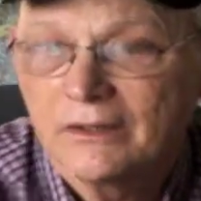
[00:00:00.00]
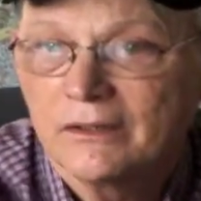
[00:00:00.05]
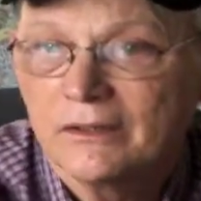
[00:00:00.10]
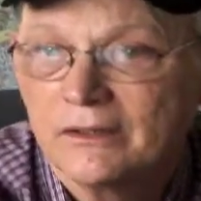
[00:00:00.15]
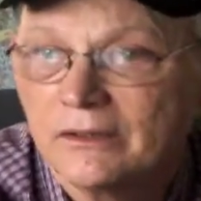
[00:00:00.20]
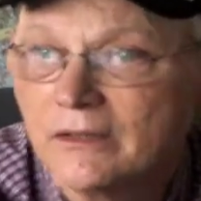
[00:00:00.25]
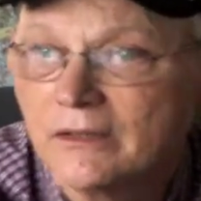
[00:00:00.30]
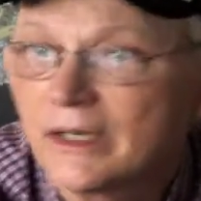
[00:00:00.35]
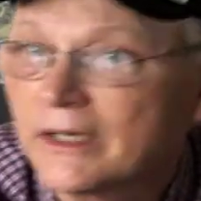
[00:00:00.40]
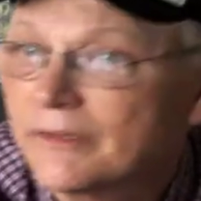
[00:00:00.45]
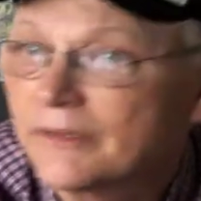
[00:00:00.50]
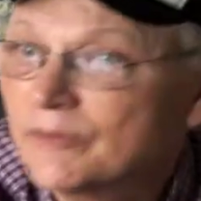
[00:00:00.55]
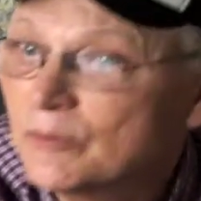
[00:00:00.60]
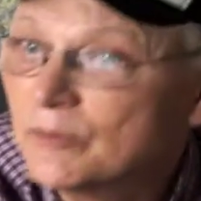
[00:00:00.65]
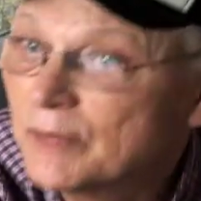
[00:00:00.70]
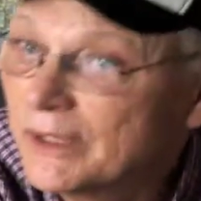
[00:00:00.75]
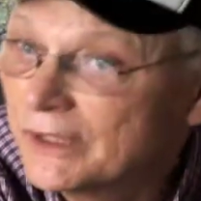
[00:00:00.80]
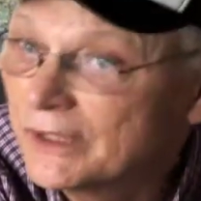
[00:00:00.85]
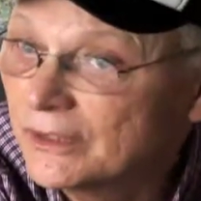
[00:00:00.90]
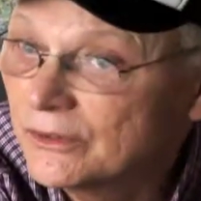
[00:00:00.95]
not
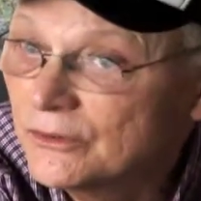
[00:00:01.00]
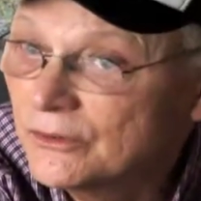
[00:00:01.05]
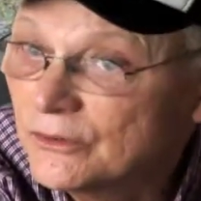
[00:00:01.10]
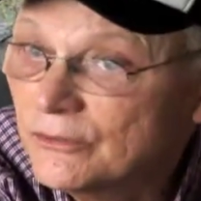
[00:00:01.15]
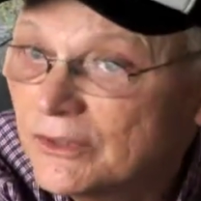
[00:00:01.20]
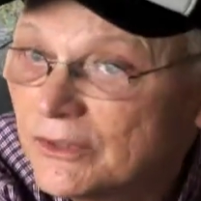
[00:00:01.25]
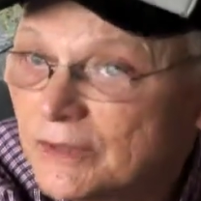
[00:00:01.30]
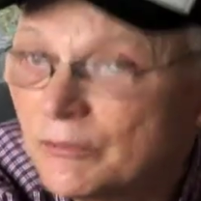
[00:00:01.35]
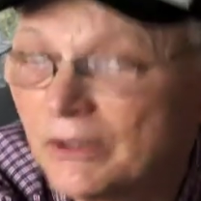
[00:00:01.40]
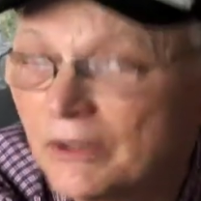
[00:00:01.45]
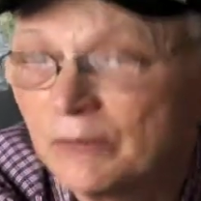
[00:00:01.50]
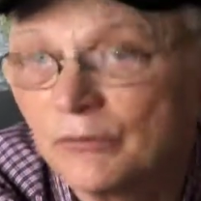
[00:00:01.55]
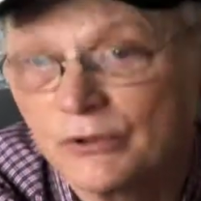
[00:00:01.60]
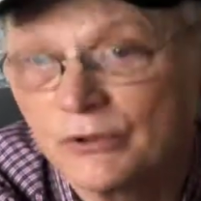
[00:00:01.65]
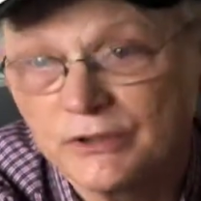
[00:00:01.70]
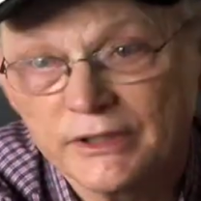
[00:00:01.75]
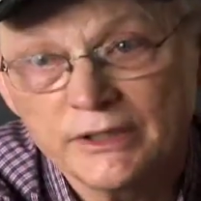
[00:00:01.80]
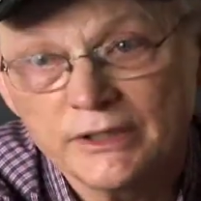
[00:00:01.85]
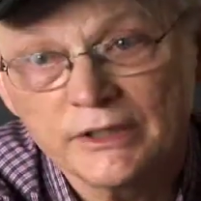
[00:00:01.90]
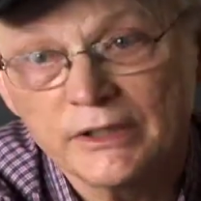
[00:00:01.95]
everybody can do that, but I'm going
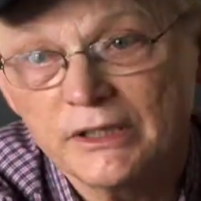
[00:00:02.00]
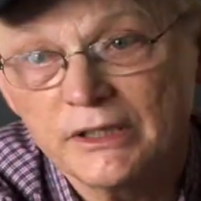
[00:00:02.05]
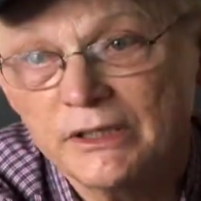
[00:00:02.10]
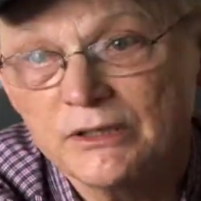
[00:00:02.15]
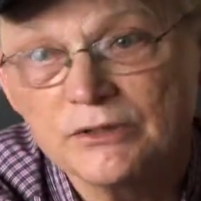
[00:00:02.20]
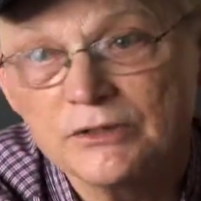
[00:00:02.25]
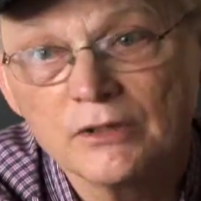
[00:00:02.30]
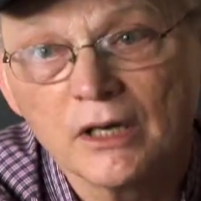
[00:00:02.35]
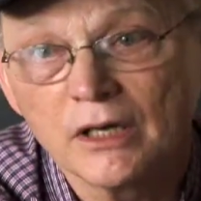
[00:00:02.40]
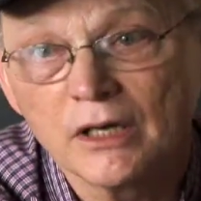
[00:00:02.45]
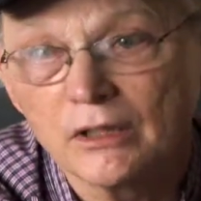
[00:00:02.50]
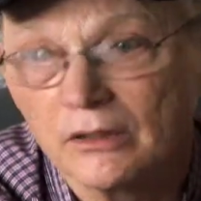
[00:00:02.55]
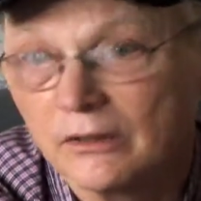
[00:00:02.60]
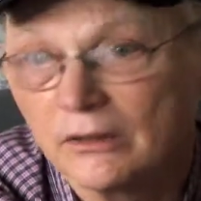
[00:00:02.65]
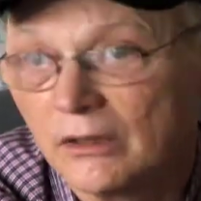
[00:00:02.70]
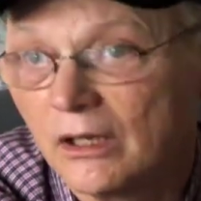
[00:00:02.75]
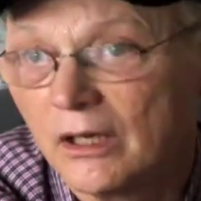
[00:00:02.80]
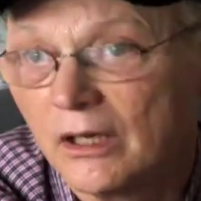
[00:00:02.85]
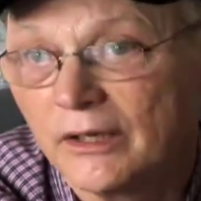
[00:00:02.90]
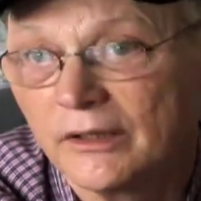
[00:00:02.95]
to tell you, he's not
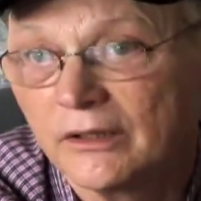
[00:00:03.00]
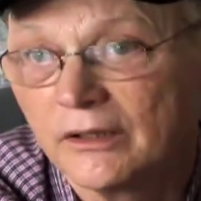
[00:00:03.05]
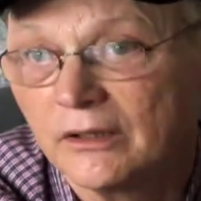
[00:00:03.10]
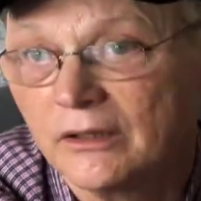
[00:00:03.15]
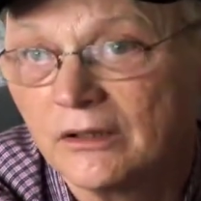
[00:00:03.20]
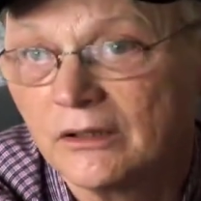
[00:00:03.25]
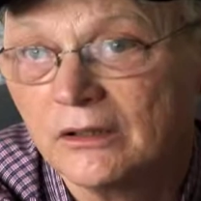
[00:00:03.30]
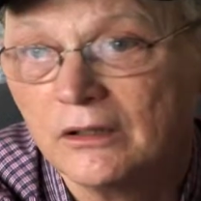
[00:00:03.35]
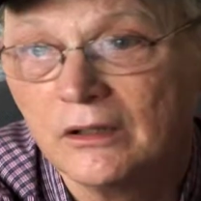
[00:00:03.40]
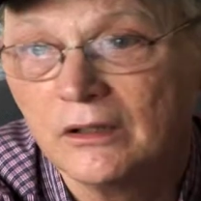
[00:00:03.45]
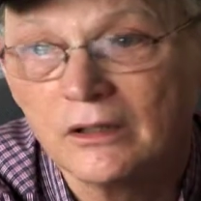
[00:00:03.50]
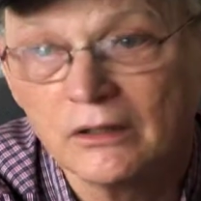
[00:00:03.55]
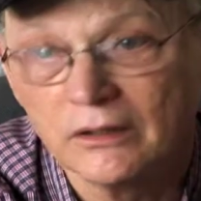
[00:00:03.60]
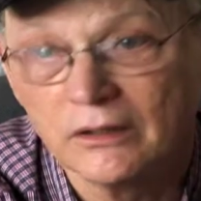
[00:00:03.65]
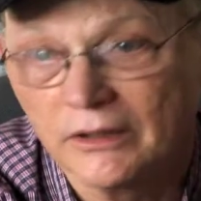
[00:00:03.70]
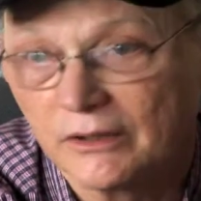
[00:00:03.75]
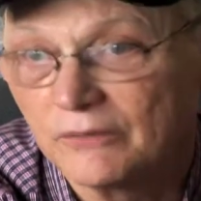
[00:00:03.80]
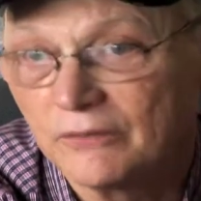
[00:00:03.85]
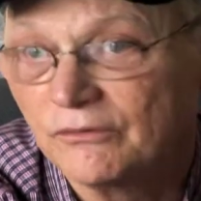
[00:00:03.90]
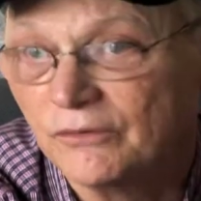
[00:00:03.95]
unlike a
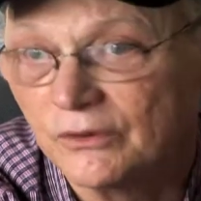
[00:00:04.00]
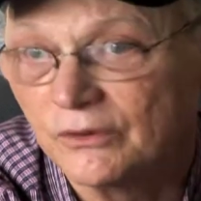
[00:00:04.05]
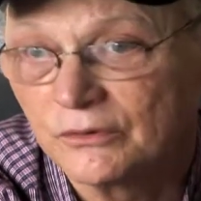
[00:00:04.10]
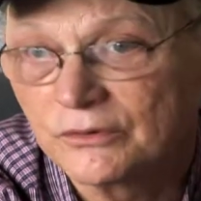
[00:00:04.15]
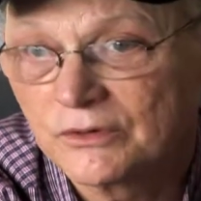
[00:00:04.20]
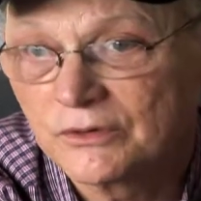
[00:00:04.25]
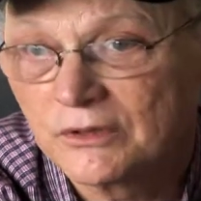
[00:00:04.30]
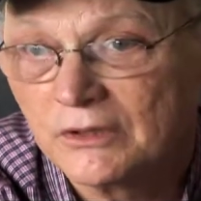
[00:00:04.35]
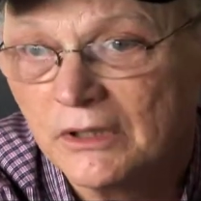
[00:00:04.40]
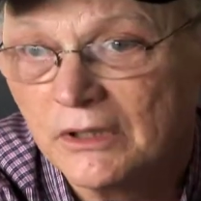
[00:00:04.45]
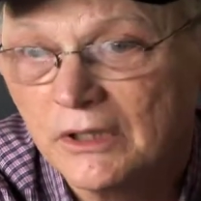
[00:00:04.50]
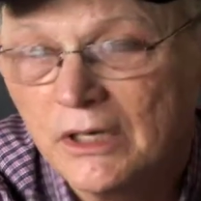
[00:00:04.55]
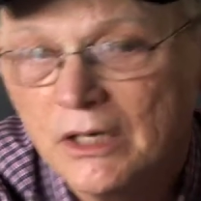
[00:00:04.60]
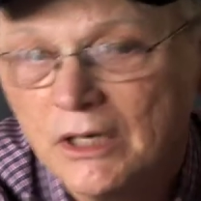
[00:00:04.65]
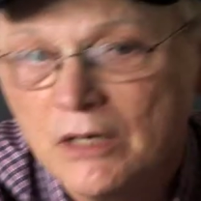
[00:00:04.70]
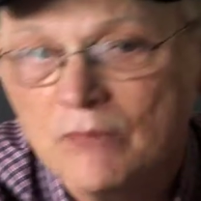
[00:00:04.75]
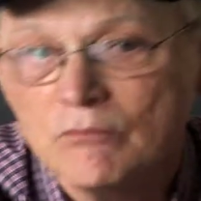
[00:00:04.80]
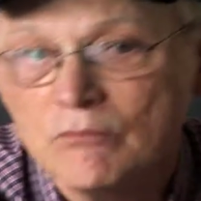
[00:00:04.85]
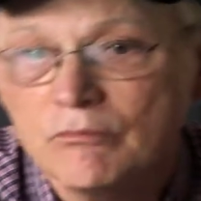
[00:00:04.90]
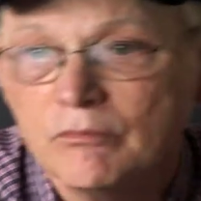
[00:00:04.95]
lot of folks.
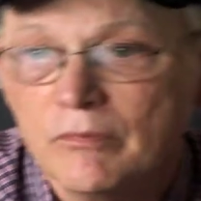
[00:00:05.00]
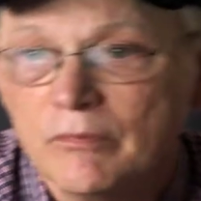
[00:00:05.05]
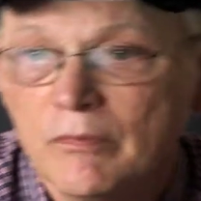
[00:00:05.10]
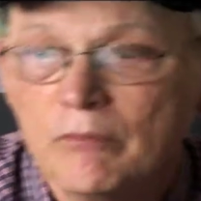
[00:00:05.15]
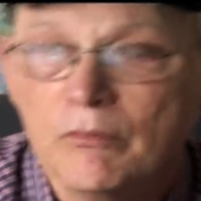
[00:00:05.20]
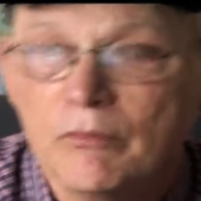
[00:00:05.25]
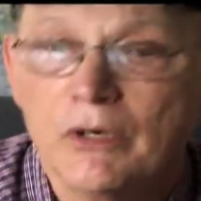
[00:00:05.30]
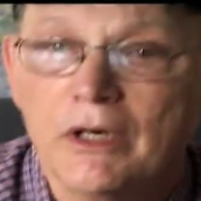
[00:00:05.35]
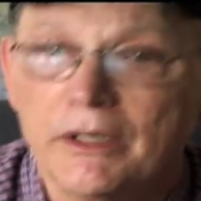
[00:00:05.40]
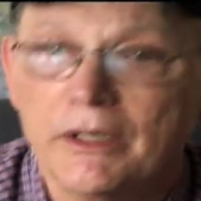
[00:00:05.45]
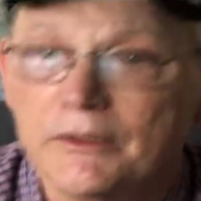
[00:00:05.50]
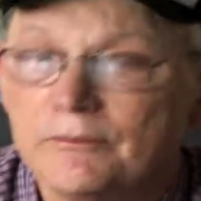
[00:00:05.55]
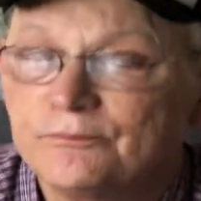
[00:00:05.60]
But